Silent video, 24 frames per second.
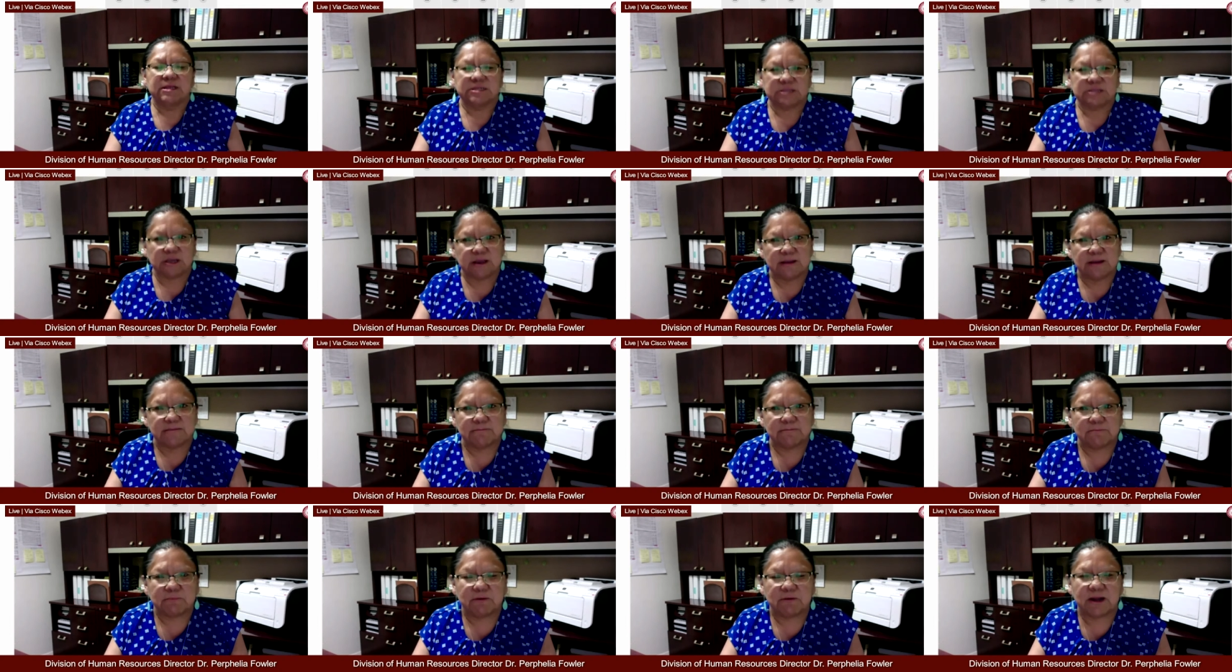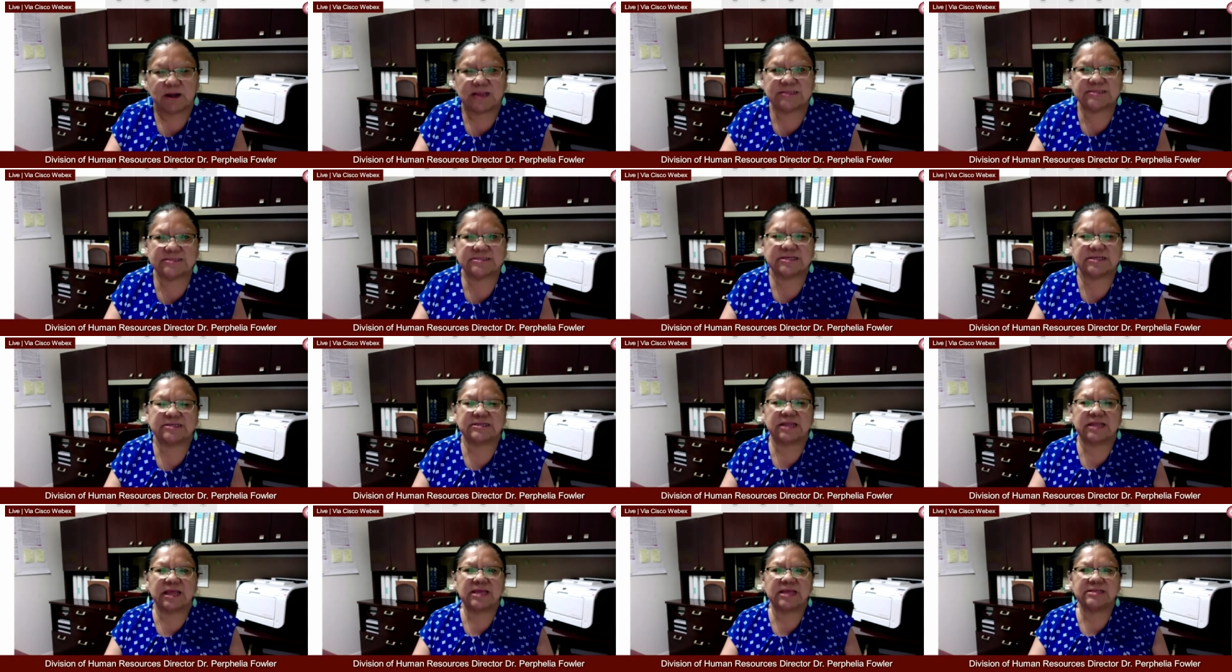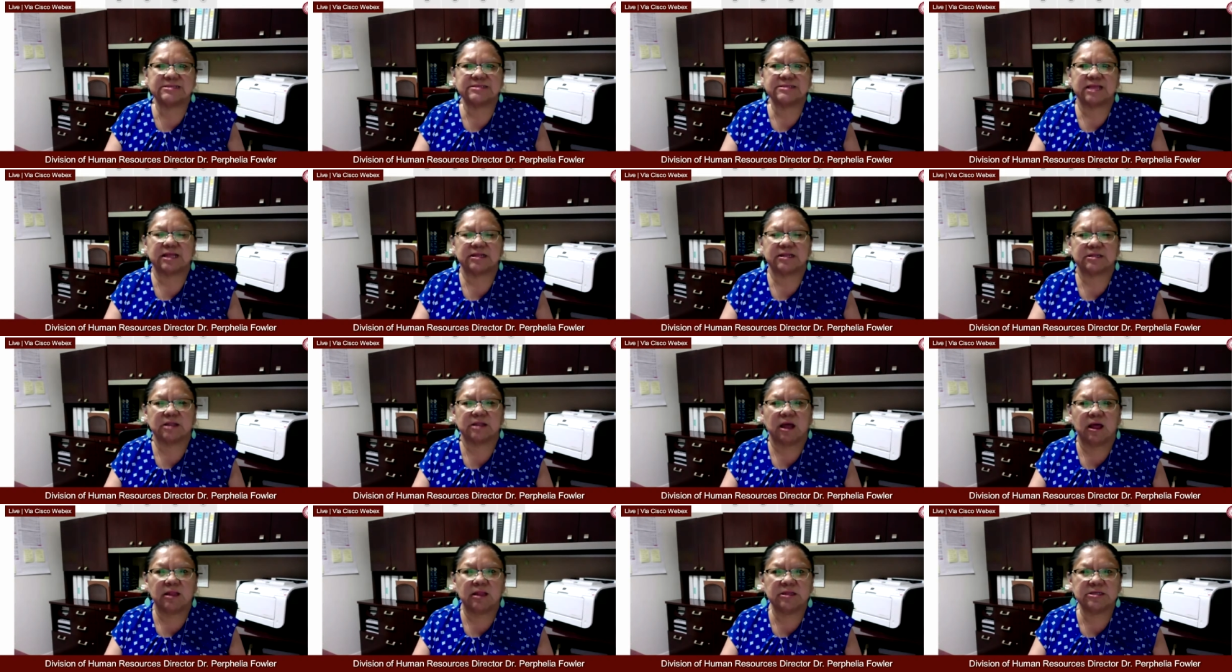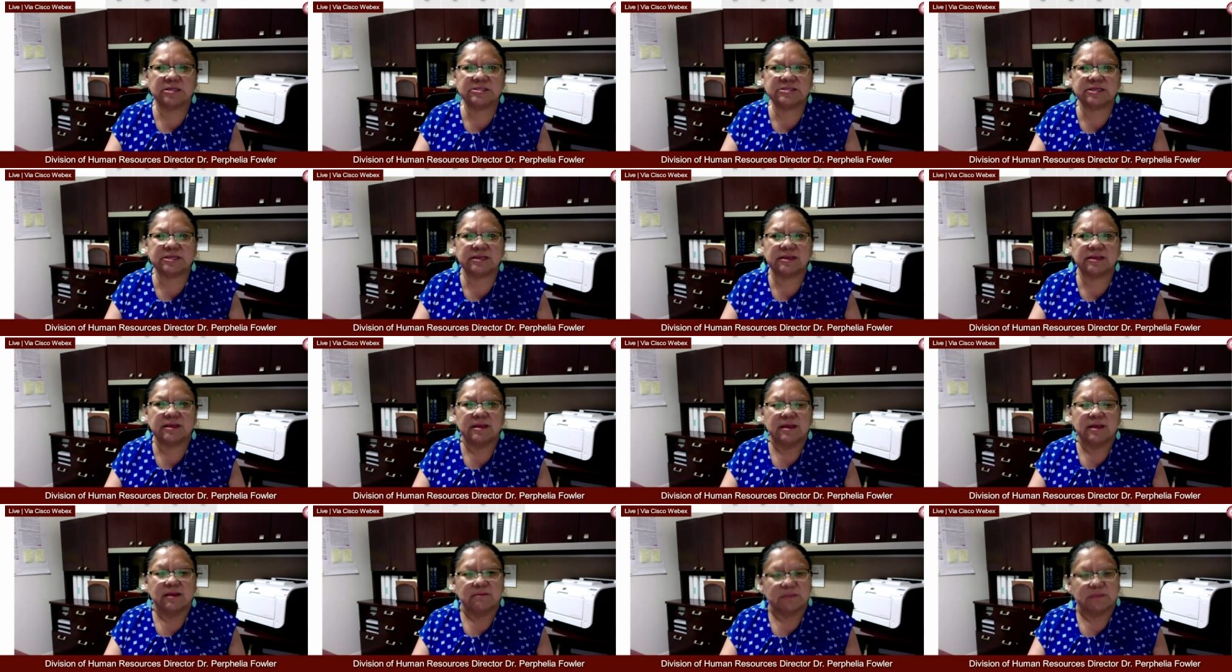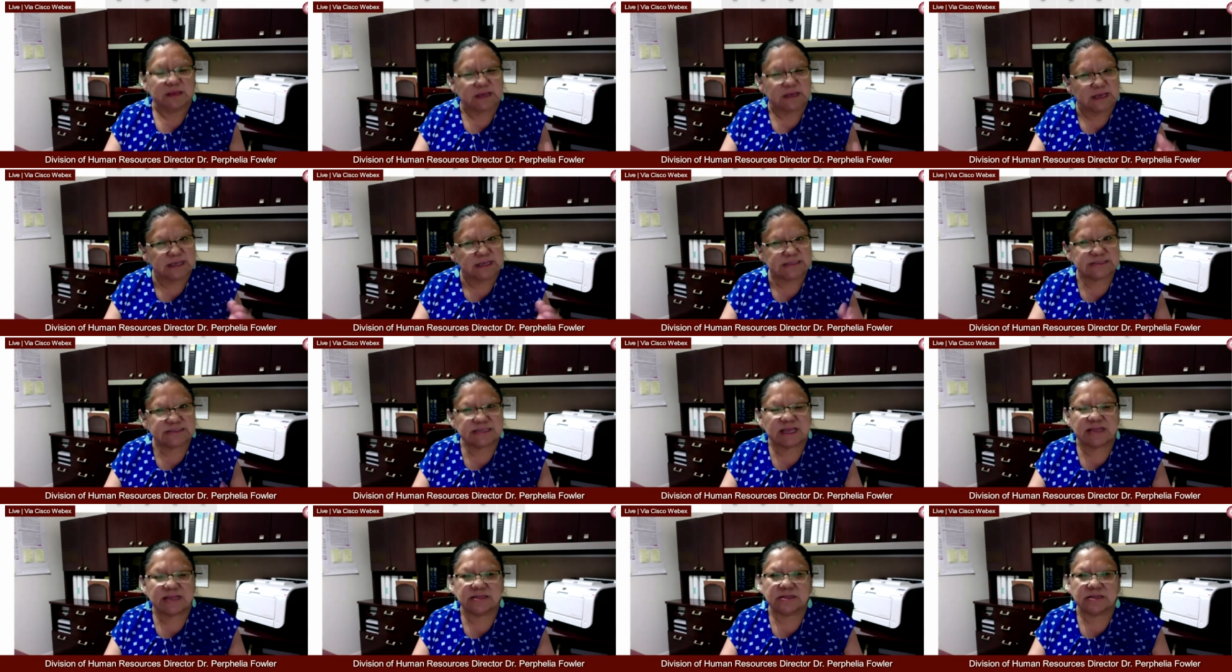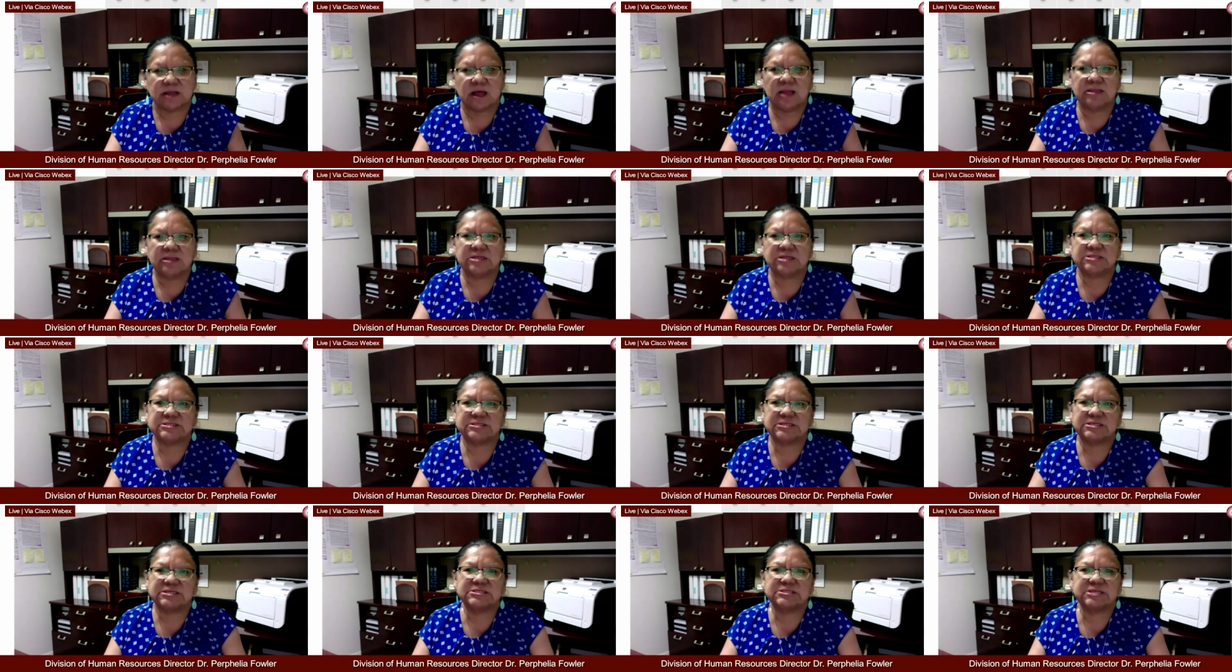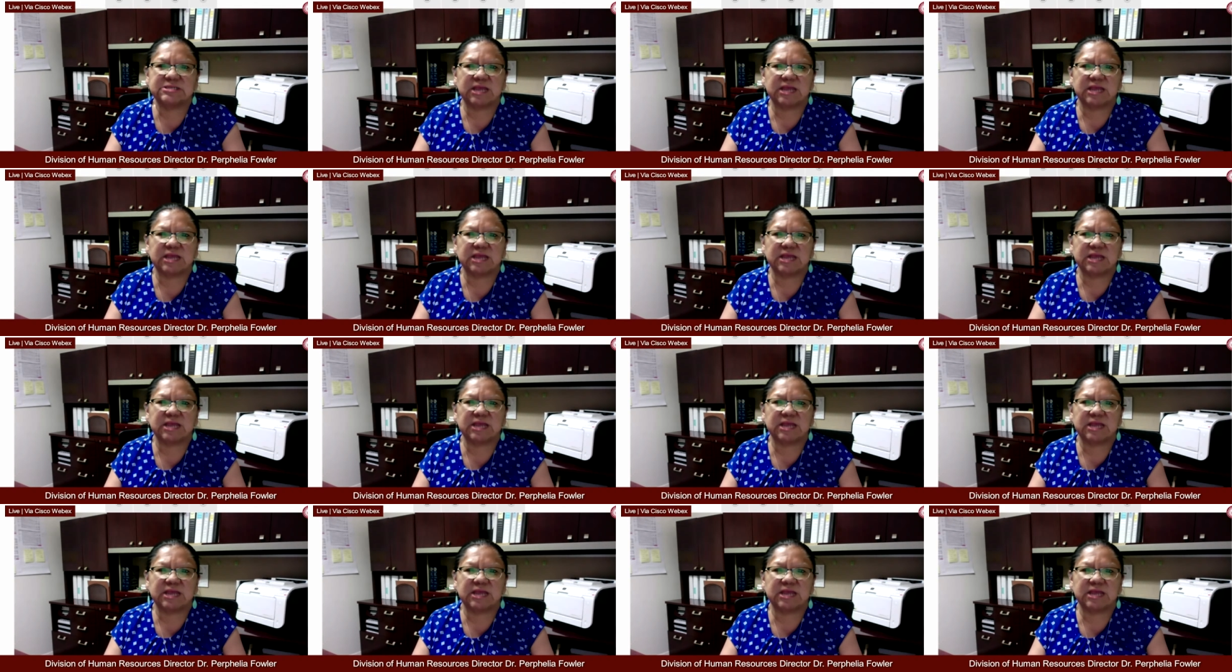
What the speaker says: to embrace today's technology because technology